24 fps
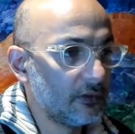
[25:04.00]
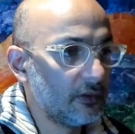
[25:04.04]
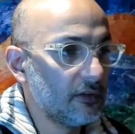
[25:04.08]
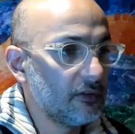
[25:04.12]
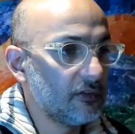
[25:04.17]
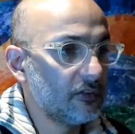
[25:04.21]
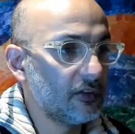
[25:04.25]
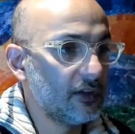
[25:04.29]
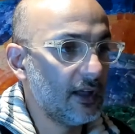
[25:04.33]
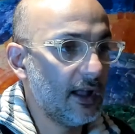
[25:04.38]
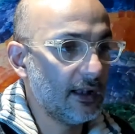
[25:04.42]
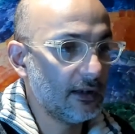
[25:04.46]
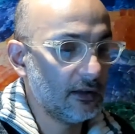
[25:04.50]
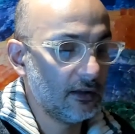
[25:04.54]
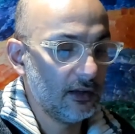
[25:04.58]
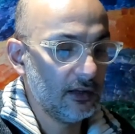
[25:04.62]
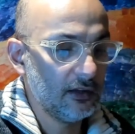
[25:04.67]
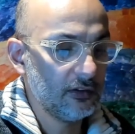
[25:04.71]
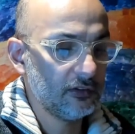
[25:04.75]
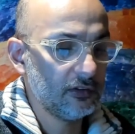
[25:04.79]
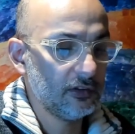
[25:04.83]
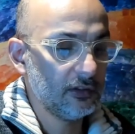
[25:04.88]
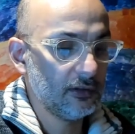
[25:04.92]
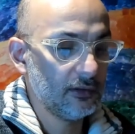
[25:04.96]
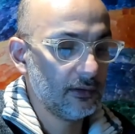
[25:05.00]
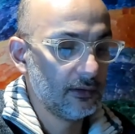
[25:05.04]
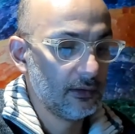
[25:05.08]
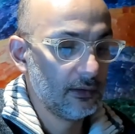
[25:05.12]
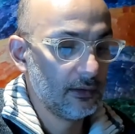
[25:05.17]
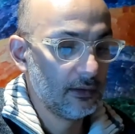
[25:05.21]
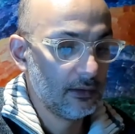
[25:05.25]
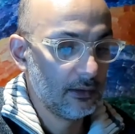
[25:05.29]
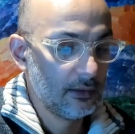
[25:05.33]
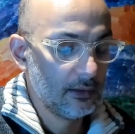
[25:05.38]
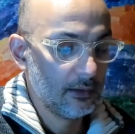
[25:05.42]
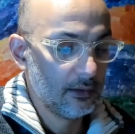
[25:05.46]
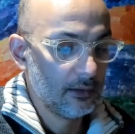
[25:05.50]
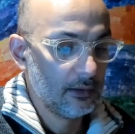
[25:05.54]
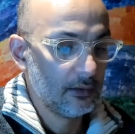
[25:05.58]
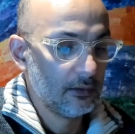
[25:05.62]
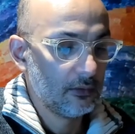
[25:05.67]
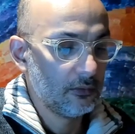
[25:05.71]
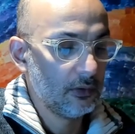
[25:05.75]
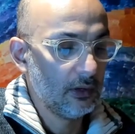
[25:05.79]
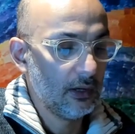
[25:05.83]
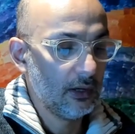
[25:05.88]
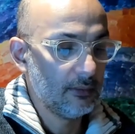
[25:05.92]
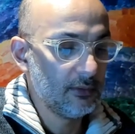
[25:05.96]
calculation,
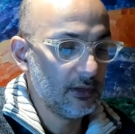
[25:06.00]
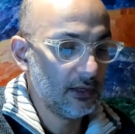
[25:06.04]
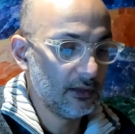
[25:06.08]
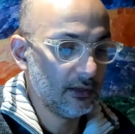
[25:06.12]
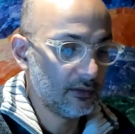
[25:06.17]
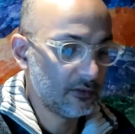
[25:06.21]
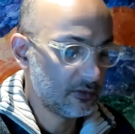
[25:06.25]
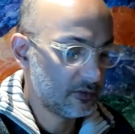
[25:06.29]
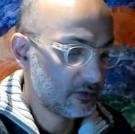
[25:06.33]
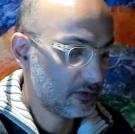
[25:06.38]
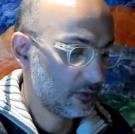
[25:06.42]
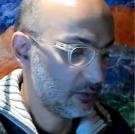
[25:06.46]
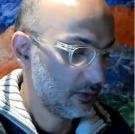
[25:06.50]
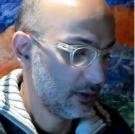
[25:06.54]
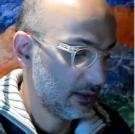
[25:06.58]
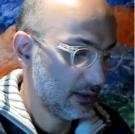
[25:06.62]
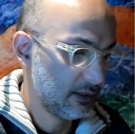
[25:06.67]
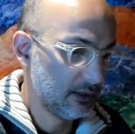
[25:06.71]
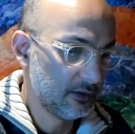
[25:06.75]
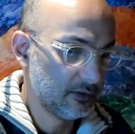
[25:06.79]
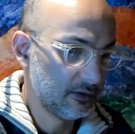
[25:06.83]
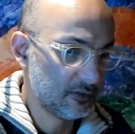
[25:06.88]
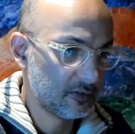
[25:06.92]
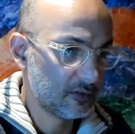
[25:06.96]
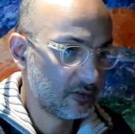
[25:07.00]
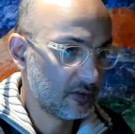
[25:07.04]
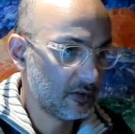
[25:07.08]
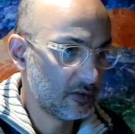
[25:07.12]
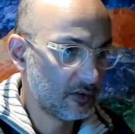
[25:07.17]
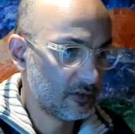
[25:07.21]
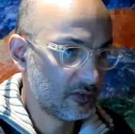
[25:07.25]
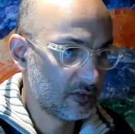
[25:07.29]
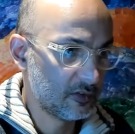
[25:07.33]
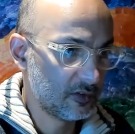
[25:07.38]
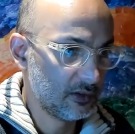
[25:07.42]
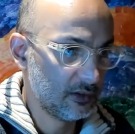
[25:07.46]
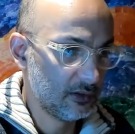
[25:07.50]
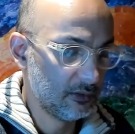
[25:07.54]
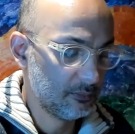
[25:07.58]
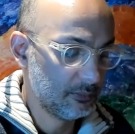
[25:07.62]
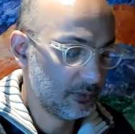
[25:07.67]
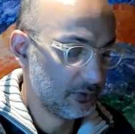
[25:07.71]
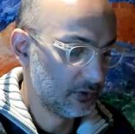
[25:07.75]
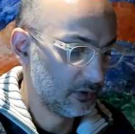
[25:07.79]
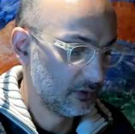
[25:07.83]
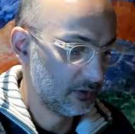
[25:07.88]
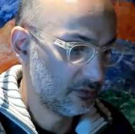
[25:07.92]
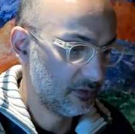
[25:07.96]
well, I mean, it's quickly
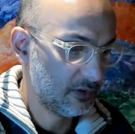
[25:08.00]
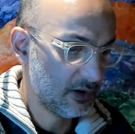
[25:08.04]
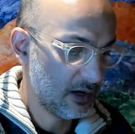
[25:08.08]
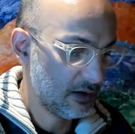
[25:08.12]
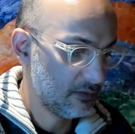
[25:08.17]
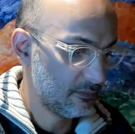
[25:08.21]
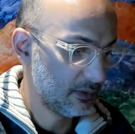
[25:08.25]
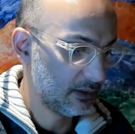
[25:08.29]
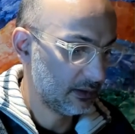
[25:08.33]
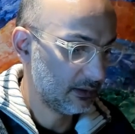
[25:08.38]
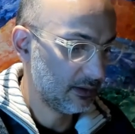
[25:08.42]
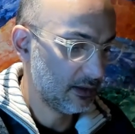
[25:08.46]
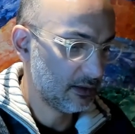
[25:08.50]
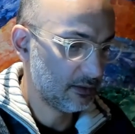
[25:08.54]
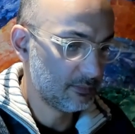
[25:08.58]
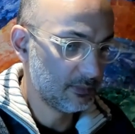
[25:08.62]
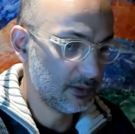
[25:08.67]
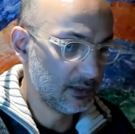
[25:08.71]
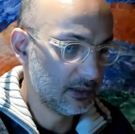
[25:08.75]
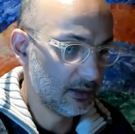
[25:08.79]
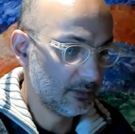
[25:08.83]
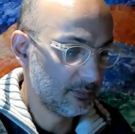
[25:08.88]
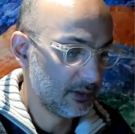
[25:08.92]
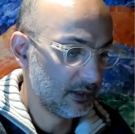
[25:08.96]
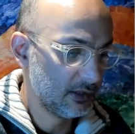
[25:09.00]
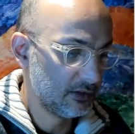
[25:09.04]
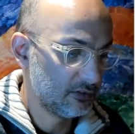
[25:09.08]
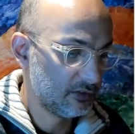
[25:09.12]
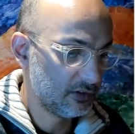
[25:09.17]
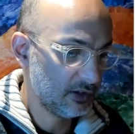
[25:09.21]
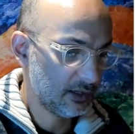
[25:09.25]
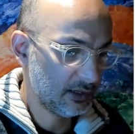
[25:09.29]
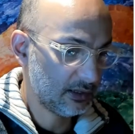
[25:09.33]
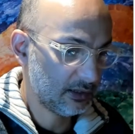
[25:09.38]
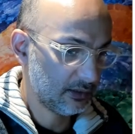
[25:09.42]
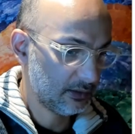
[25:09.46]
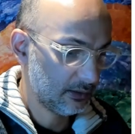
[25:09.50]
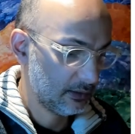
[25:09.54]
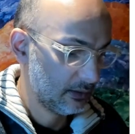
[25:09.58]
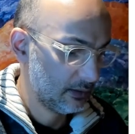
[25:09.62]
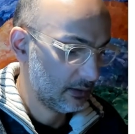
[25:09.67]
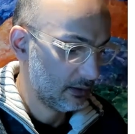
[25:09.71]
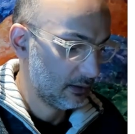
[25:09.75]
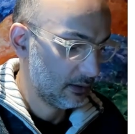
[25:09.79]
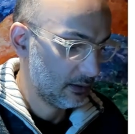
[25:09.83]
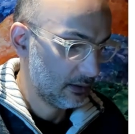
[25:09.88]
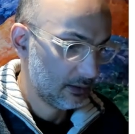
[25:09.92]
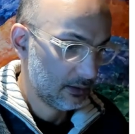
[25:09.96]
60.5, but let me double check.
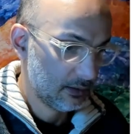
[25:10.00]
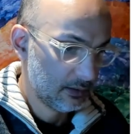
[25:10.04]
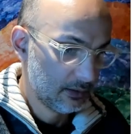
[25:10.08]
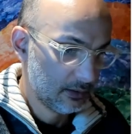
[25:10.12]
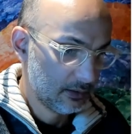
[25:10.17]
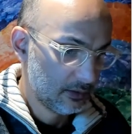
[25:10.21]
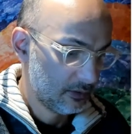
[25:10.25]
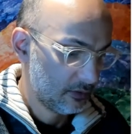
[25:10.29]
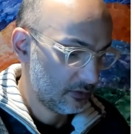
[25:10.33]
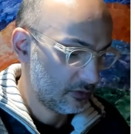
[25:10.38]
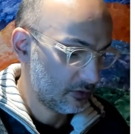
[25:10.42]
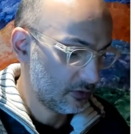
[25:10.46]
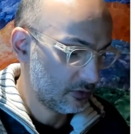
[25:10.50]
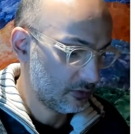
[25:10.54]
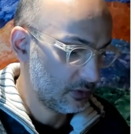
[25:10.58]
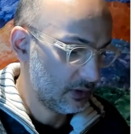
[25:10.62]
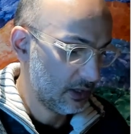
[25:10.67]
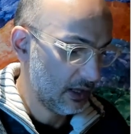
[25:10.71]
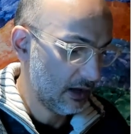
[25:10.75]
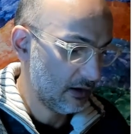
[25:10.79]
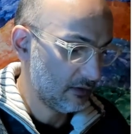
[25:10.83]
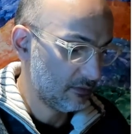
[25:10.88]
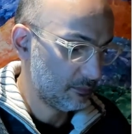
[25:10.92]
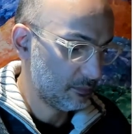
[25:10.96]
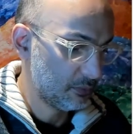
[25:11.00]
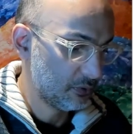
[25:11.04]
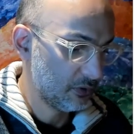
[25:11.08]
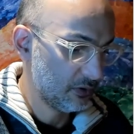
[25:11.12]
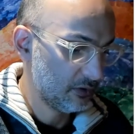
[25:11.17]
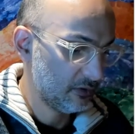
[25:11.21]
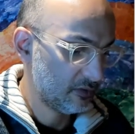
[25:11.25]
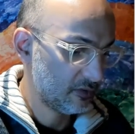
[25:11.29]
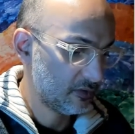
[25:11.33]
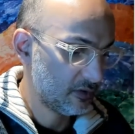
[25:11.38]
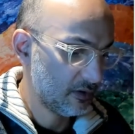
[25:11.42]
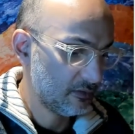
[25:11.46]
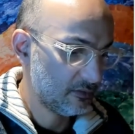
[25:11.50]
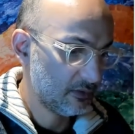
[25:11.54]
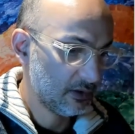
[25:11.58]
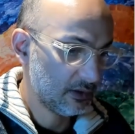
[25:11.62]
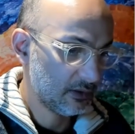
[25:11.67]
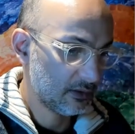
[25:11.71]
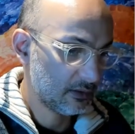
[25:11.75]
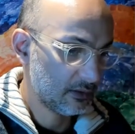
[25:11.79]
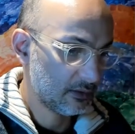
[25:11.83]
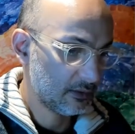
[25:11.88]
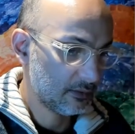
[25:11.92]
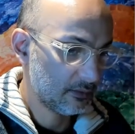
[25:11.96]
So we have 0.7
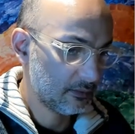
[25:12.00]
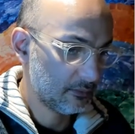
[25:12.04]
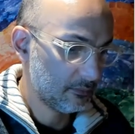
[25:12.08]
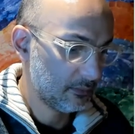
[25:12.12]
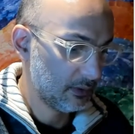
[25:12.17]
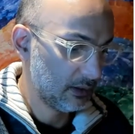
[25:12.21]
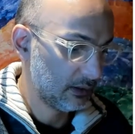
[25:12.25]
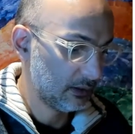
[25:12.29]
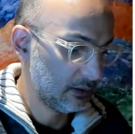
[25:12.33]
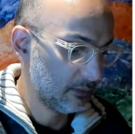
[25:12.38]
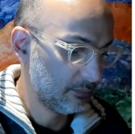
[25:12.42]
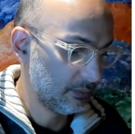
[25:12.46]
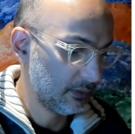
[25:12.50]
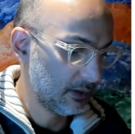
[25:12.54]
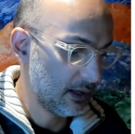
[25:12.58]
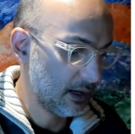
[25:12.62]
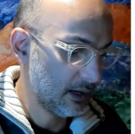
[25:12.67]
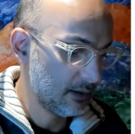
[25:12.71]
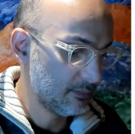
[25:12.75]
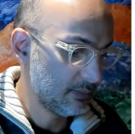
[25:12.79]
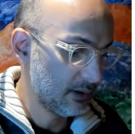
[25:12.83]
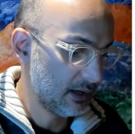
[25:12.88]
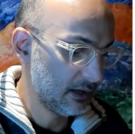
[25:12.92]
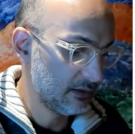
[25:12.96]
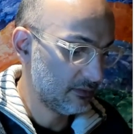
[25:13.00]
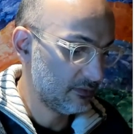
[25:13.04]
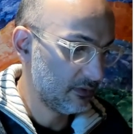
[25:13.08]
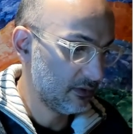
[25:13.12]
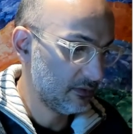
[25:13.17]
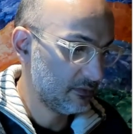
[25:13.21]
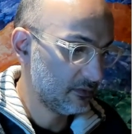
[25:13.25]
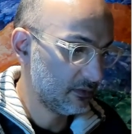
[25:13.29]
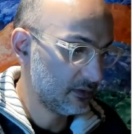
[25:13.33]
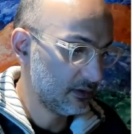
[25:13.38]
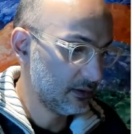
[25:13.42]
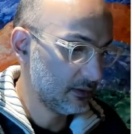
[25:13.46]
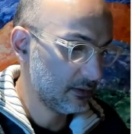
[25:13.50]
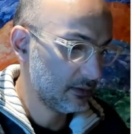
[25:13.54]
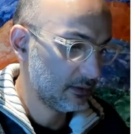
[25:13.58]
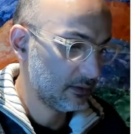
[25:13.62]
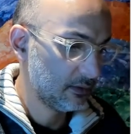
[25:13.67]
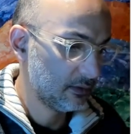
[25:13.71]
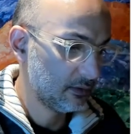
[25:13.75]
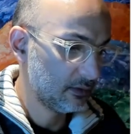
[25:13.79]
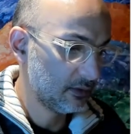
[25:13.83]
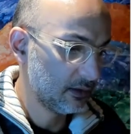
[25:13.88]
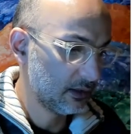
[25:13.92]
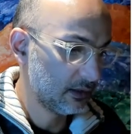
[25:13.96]
multiplied by 50,
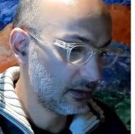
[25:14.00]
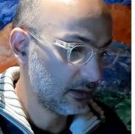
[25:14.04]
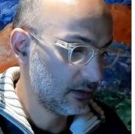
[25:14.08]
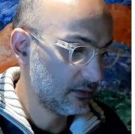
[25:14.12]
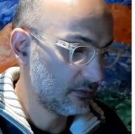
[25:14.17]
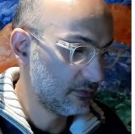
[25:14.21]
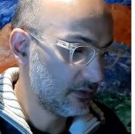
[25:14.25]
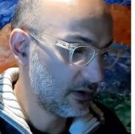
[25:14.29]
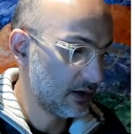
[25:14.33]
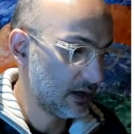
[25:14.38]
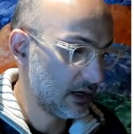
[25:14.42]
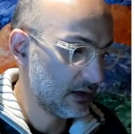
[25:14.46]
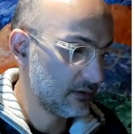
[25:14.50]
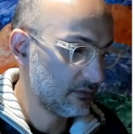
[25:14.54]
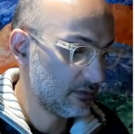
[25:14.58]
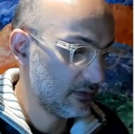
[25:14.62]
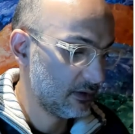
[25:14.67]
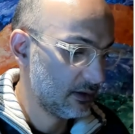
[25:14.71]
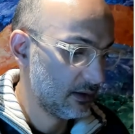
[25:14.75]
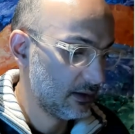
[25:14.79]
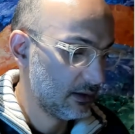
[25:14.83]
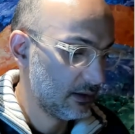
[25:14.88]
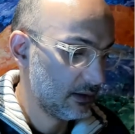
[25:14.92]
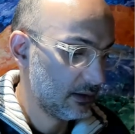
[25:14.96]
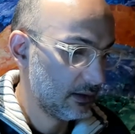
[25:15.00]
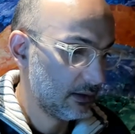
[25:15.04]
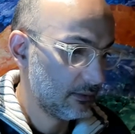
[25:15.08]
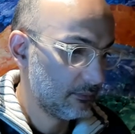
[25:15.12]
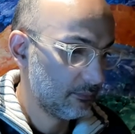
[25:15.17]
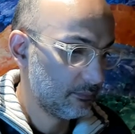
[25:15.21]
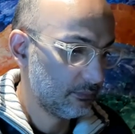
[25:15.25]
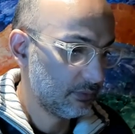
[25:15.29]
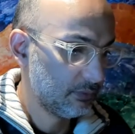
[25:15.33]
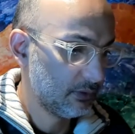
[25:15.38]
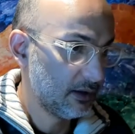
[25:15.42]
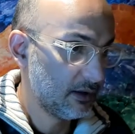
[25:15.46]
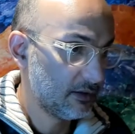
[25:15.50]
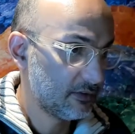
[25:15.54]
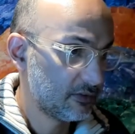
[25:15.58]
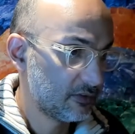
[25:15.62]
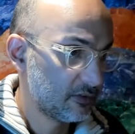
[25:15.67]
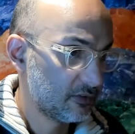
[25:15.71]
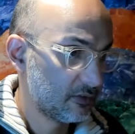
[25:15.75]
35, plus,